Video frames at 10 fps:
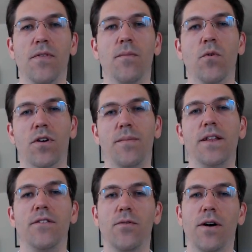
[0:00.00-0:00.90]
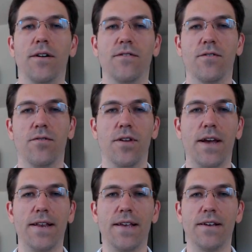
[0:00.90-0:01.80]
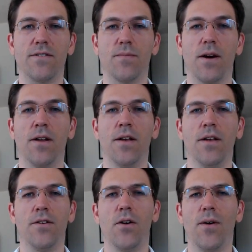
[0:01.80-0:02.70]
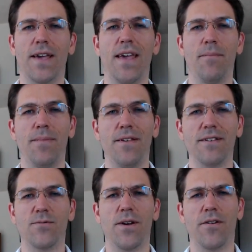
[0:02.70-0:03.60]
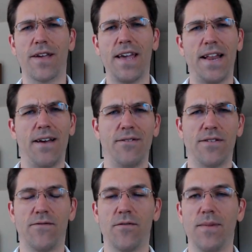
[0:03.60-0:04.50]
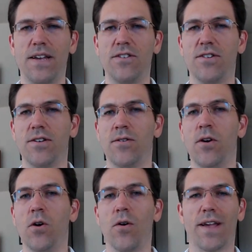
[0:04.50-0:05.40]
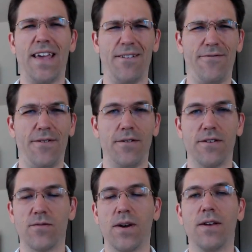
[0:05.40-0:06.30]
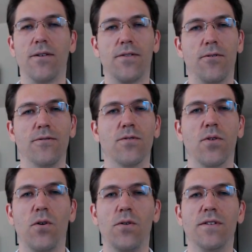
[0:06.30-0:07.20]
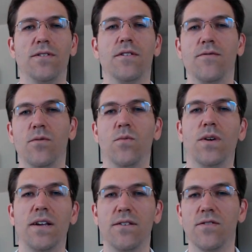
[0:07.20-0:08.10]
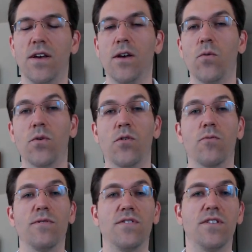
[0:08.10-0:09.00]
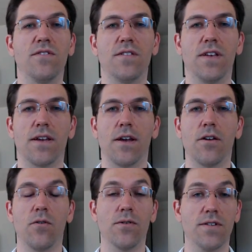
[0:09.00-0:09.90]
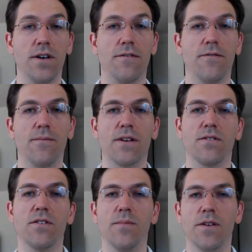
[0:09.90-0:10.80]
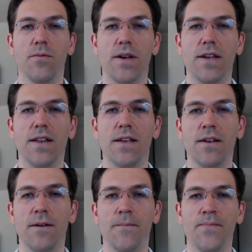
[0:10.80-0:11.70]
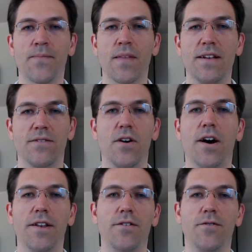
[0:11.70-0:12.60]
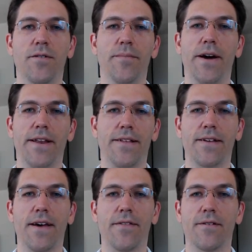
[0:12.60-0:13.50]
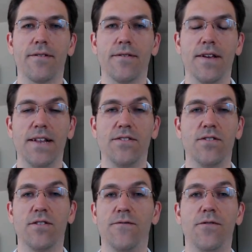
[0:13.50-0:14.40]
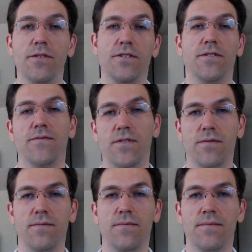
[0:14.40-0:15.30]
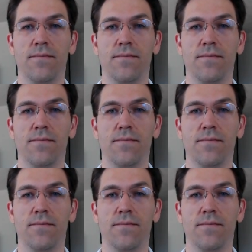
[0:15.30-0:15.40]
But the more committed you are to certain ideas about, no, I can't be this way, or I can't have this information, or I can't feel this way, those are all these different ways where you're resisting yourself. Because ultimately, awakening is God and you combining together. And it's just the fullness of you.